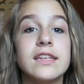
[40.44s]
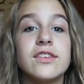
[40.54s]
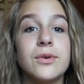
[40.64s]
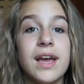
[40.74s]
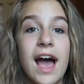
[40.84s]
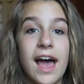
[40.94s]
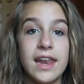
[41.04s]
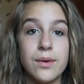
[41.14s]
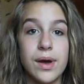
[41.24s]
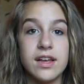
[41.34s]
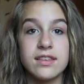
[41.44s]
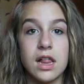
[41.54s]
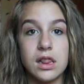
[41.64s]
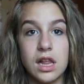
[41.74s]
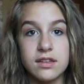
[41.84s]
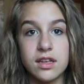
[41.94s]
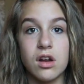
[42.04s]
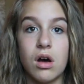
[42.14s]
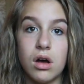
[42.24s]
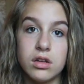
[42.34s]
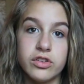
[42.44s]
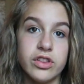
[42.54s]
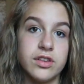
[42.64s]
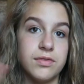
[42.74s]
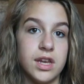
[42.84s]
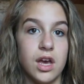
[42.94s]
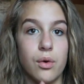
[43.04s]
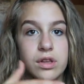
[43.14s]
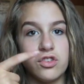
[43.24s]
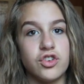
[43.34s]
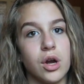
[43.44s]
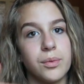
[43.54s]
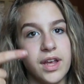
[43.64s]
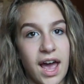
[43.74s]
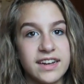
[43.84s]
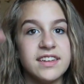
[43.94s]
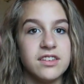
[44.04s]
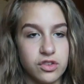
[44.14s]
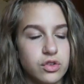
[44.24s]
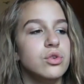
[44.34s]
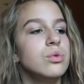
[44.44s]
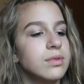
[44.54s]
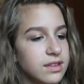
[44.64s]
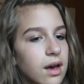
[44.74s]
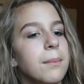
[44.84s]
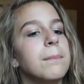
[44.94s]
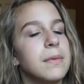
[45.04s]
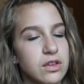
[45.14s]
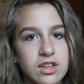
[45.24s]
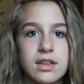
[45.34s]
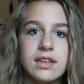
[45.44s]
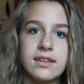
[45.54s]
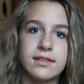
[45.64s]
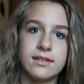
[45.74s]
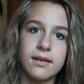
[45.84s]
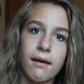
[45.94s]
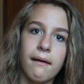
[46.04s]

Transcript: So yeah, anyways, let's get on to this video and start reacting to some Musical.lys.